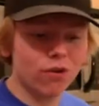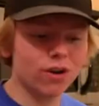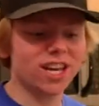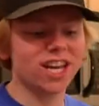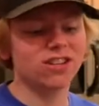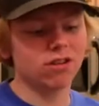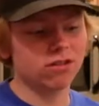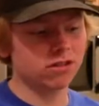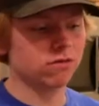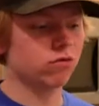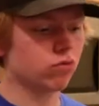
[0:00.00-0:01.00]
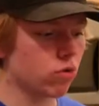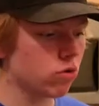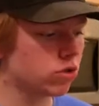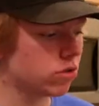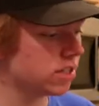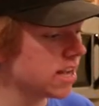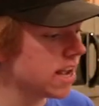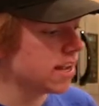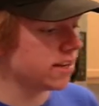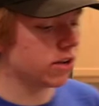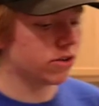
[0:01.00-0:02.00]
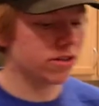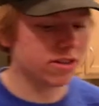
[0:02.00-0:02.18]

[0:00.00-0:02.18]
forty-eight dollars of groceries. Now do you